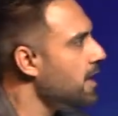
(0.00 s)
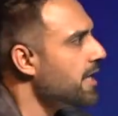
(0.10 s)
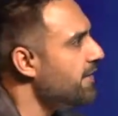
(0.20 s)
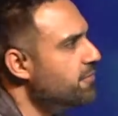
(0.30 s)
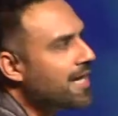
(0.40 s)

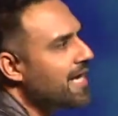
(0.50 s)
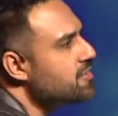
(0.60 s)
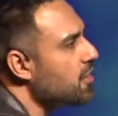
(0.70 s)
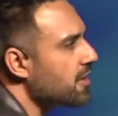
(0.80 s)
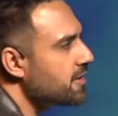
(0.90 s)
Have you guys
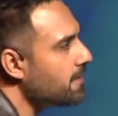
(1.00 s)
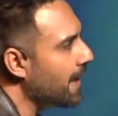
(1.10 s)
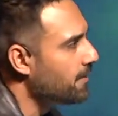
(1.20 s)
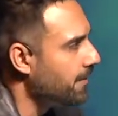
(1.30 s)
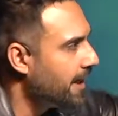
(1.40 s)
heard of the
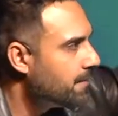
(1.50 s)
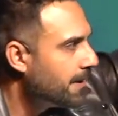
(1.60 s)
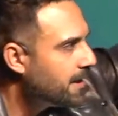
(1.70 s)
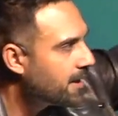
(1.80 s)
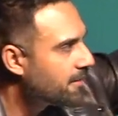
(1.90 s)
Bible?
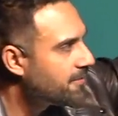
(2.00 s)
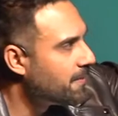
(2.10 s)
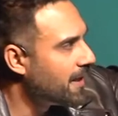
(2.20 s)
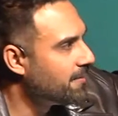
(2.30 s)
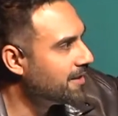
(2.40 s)
Anybody heard of the
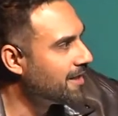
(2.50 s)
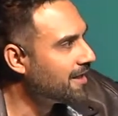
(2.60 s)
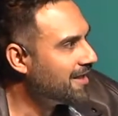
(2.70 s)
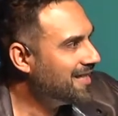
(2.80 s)
Bible here?